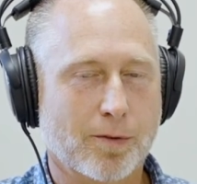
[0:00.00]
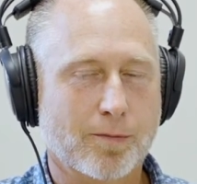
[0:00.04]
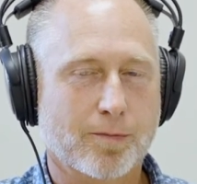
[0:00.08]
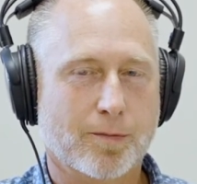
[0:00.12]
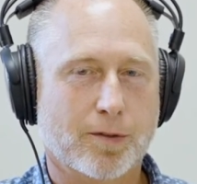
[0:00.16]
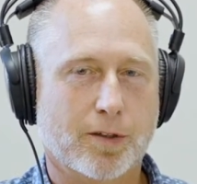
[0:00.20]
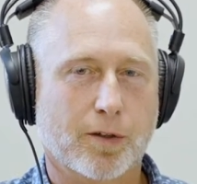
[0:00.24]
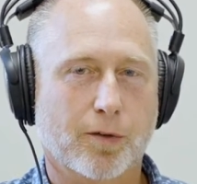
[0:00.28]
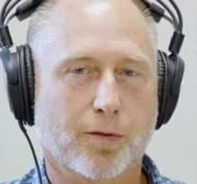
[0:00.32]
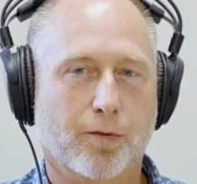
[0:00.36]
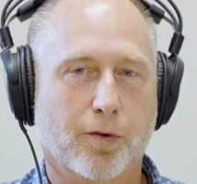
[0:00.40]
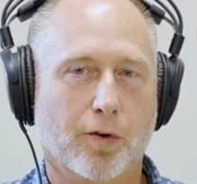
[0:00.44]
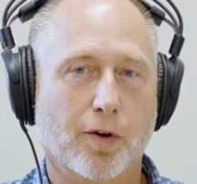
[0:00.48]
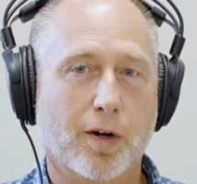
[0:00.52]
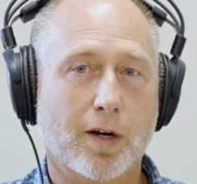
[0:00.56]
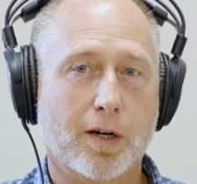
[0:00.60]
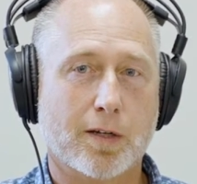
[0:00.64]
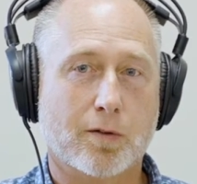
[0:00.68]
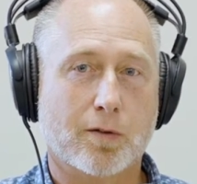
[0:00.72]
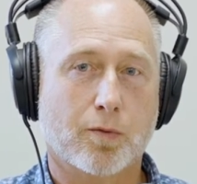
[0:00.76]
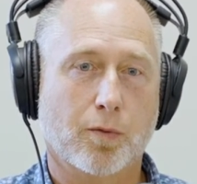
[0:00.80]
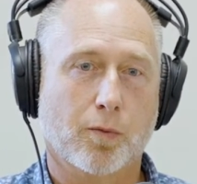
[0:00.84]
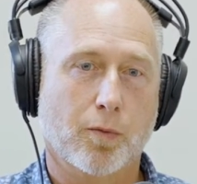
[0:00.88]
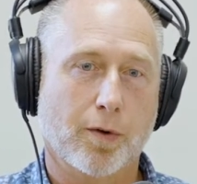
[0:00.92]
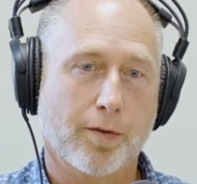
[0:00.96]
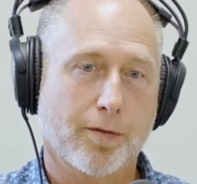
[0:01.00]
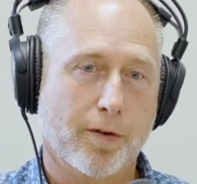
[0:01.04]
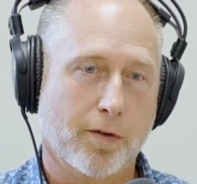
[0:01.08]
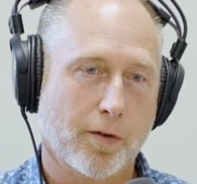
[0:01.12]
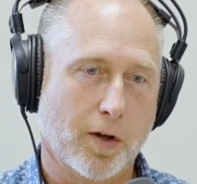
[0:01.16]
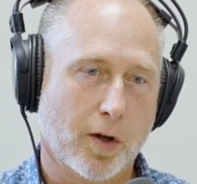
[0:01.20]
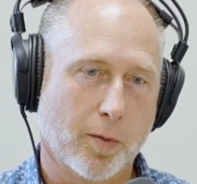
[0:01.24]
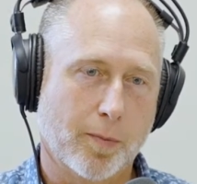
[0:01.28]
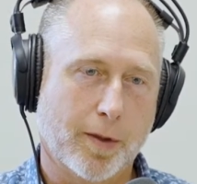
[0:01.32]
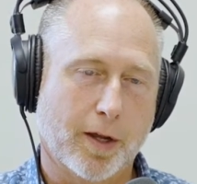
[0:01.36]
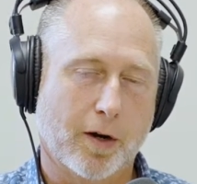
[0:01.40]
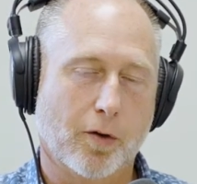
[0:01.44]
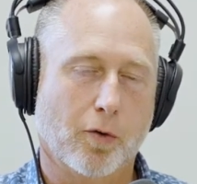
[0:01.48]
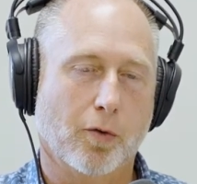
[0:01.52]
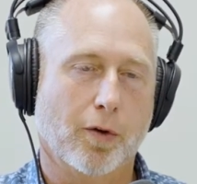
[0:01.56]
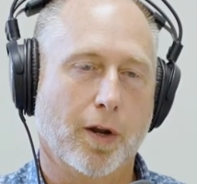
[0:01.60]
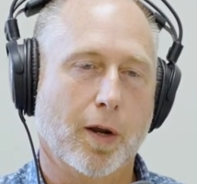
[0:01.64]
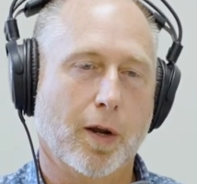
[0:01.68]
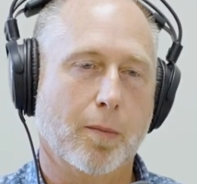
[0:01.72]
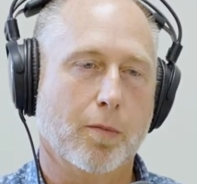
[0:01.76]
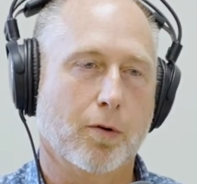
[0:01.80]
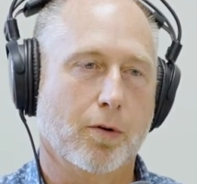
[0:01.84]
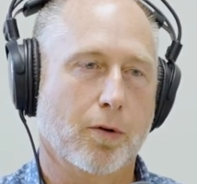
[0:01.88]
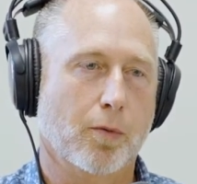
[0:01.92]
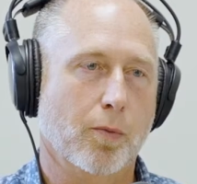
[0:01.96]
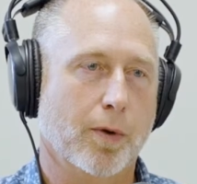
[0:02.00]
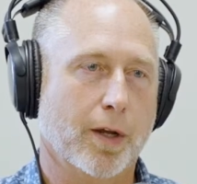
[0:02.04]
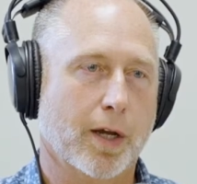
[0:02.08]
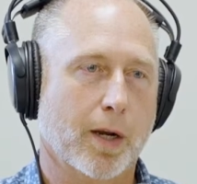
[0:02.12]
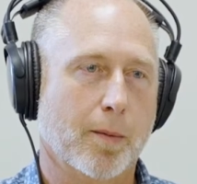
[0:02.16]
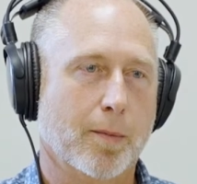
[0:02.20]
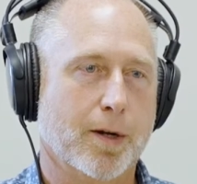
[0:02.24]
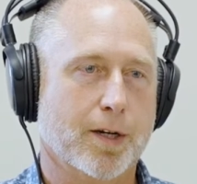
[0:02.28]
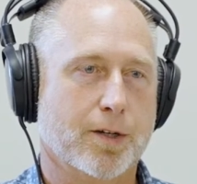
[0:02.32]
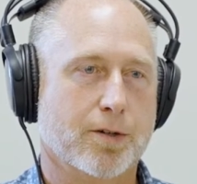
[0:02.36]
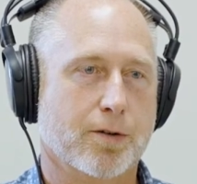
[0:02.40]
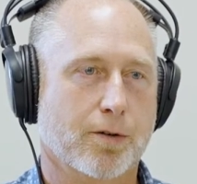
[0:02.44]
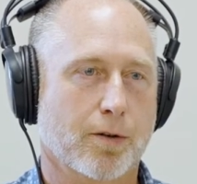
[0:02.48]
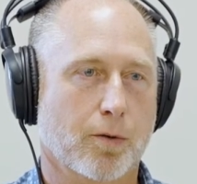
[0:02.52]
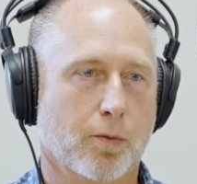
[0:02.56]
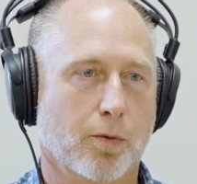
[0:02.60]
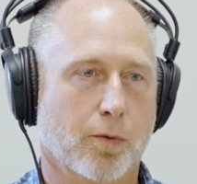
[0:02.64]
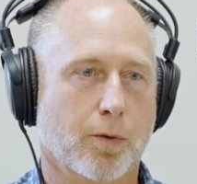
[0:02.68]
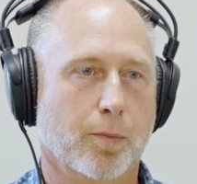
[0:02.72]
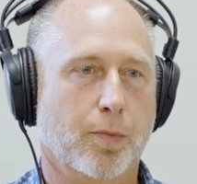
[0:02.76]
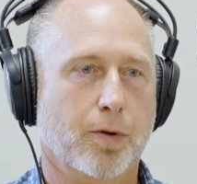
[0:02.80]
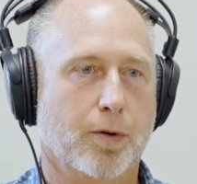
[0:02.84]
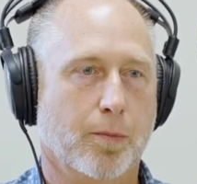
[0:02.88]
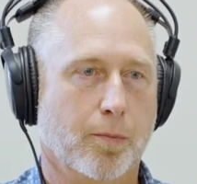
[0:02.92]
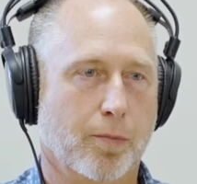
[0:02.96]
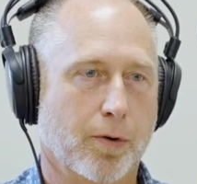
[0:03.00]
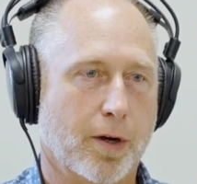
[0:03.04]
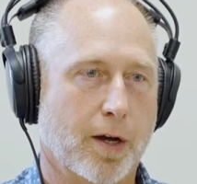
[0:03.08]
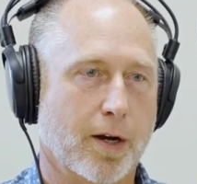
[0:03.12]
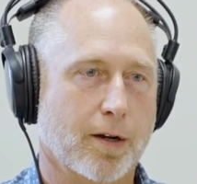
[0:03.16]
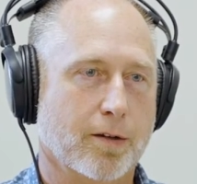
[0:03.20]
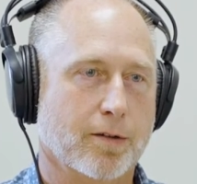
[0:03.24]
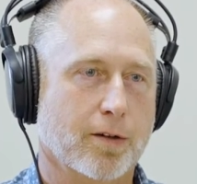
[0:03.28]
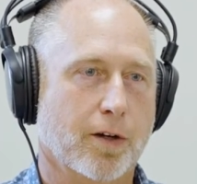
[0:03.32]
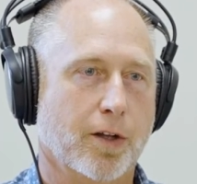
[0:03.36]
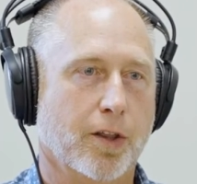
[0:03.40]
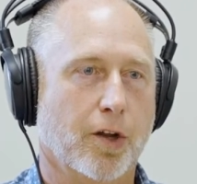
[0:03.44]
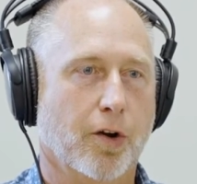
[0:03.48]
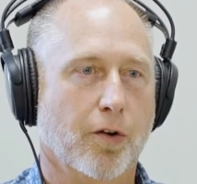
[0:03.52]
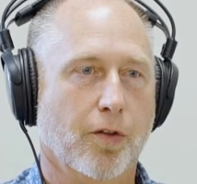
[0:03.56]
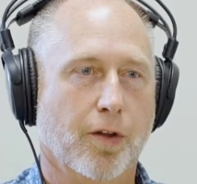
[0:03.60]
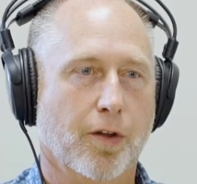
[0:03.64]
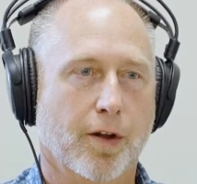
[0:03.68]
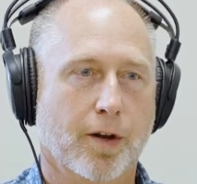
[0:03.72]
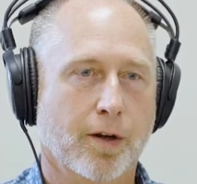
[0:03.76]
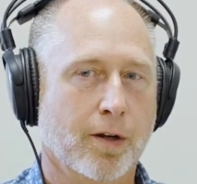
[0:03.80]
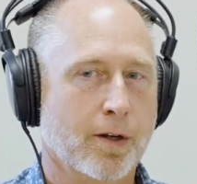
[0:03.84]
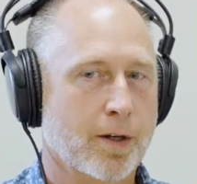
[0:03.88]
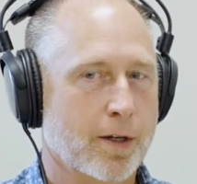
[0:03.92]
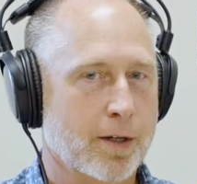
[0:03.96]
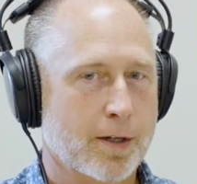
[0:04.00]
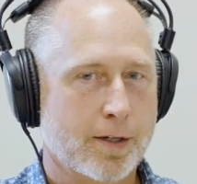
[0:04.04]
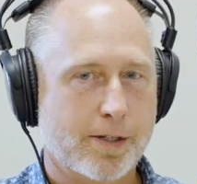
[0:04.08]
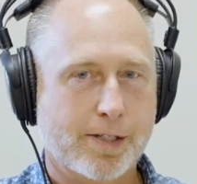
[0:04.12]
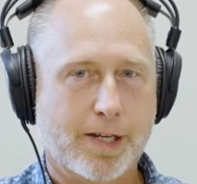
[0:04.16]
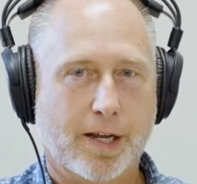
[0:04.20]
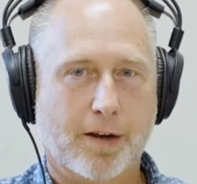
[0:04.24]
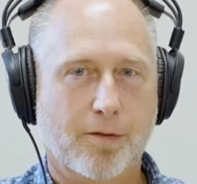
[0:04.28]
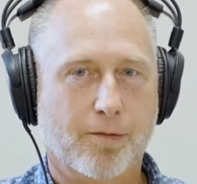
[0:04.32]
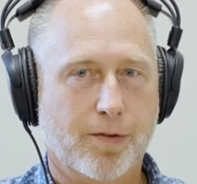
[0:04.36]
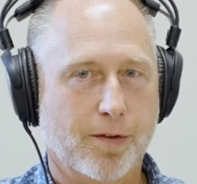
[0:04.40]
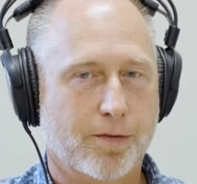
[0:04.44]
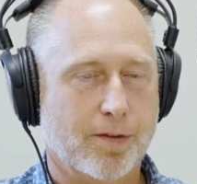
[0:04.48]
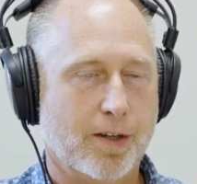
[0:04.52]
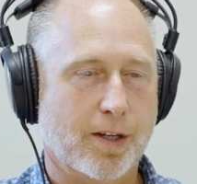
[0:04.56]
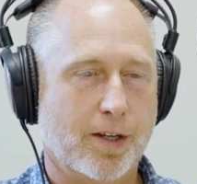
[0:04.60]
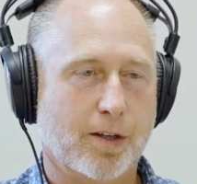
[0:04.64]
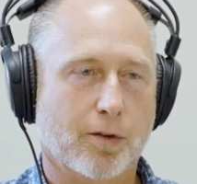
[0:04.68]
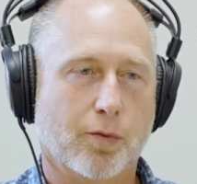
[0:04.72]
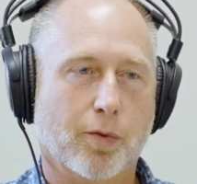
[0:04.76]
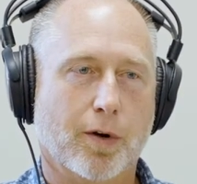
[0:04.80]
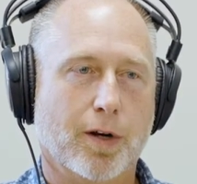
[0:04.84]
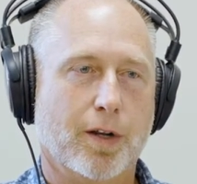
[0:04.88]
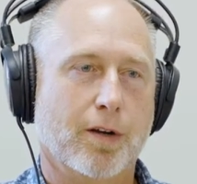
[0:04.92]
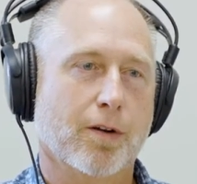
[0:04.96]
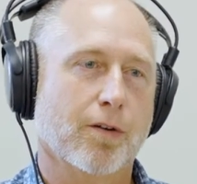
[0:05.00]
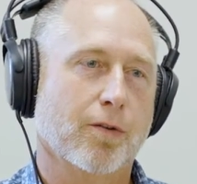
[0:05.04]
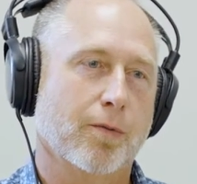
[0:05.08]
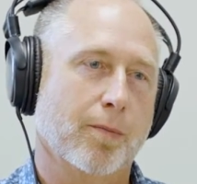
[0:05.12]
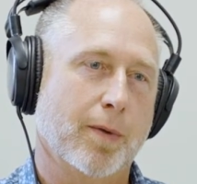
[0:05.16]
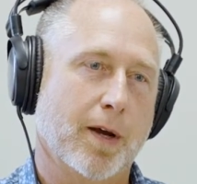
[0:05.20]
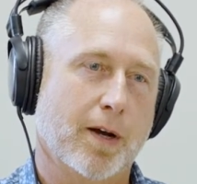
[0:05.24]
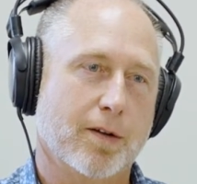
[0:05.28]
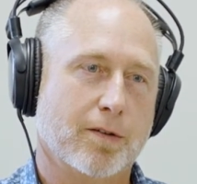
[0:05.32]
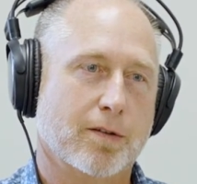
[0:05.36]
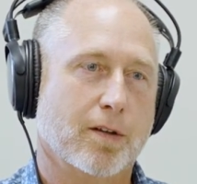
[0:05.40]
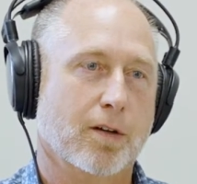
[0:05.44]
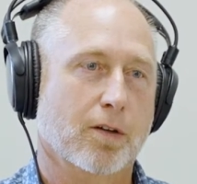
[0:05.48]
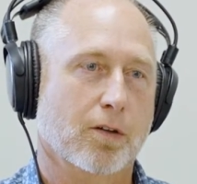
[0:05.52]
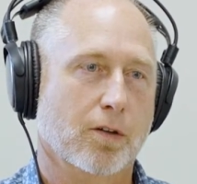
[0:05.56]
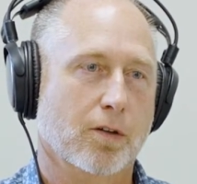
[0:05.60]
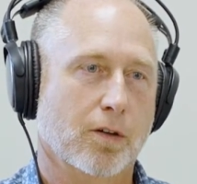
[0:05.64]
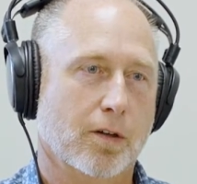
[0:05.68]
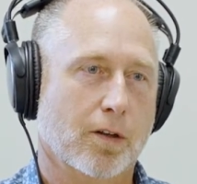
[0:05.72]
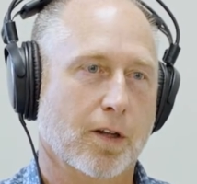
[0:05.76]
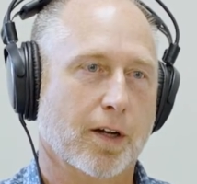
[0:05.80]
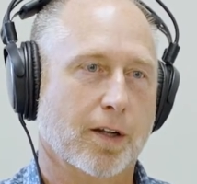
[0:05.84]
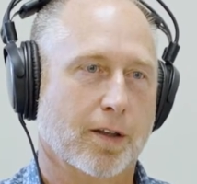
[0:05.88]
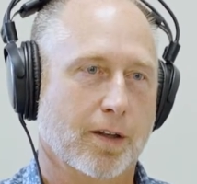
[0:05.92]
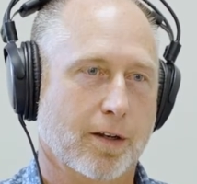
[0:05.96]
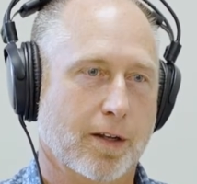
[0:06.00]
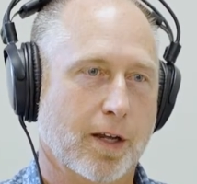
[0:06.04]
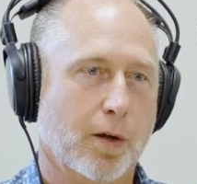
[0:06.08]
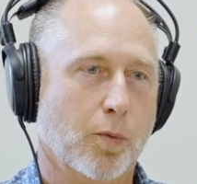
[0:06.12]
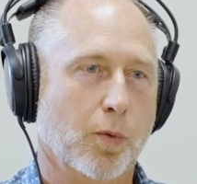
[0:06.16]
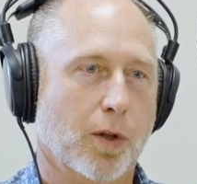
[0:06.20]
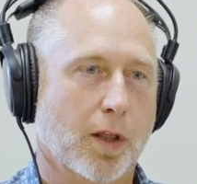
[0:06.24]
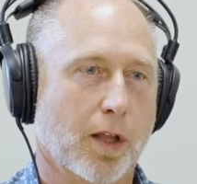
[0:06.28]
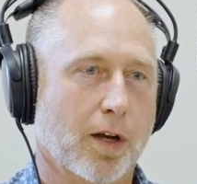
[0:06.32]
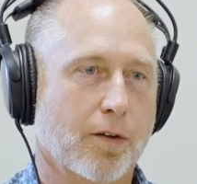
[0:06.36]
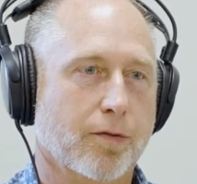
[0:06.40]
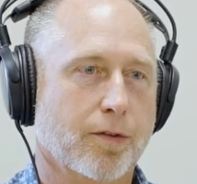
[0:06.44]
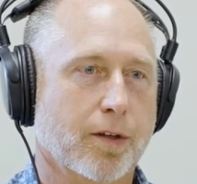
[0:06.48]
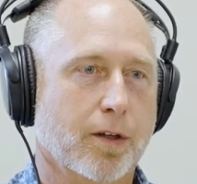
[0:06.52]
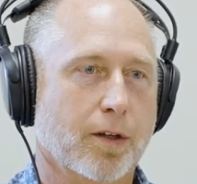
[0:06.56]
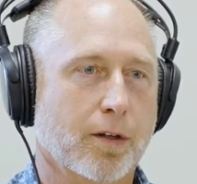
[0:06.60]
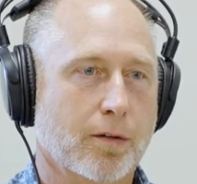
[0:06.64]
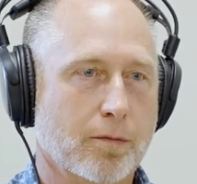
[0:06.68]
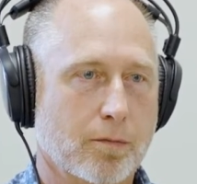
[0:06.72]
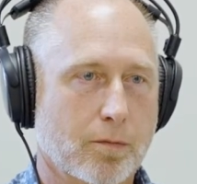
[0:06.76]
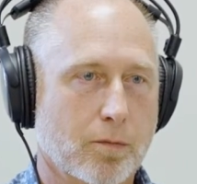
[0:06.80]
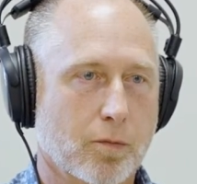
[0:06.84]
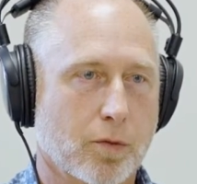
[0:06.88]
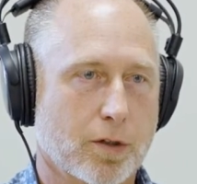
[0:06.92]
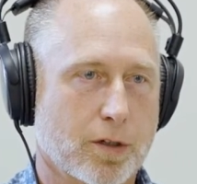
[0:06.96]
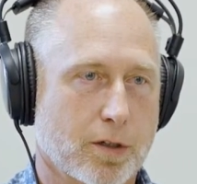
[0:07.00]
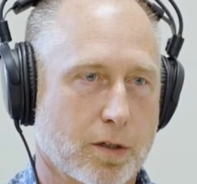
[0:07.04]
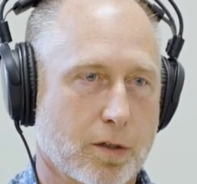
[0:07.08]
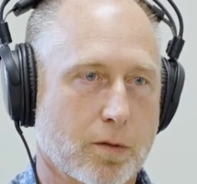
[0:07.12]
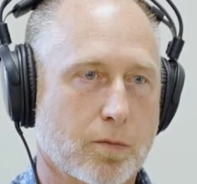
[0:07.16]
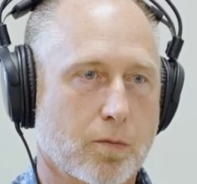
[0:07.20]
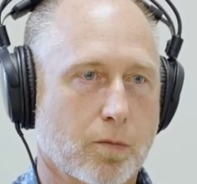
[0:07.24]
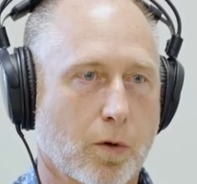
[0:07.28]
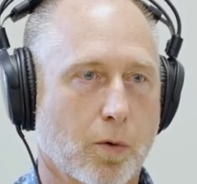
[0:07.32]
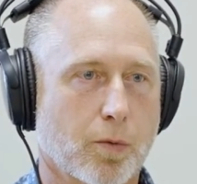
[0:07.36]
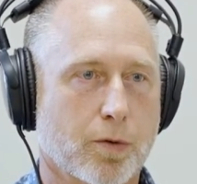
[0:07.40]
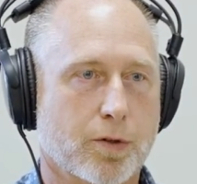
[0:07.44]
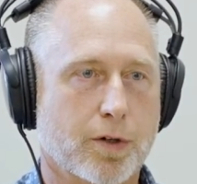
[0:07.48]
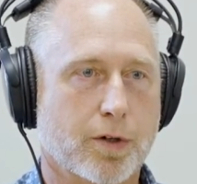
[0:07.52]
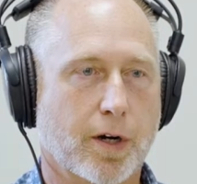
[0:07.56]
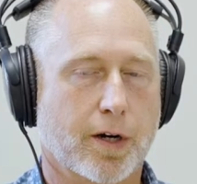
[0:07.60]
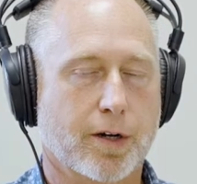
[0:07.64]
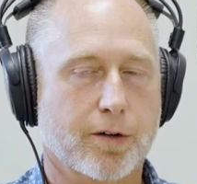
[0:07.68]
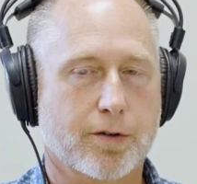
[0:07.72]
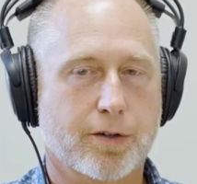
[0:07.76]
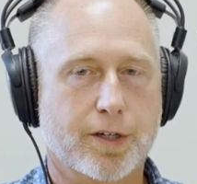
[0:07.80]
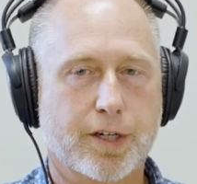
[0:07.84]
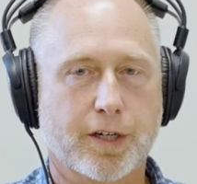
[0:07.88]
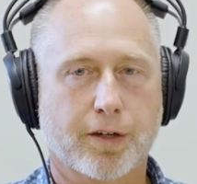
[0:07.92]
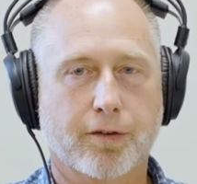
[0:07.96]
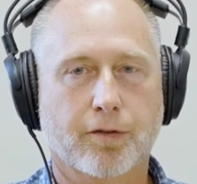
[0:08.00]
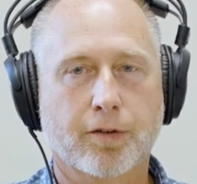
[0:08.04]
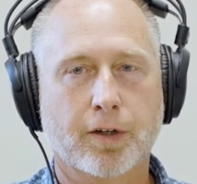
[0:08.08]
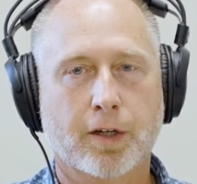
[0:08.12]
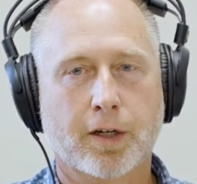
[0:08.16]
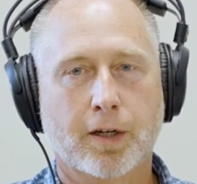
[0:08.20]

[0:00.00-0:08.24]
So for us, when we've developed that whole neighborhood, we got to make sure that we're putting products on there that 10, 15, 20 years from now, it's going to look like the day we left it, which is what we're trying to achieve.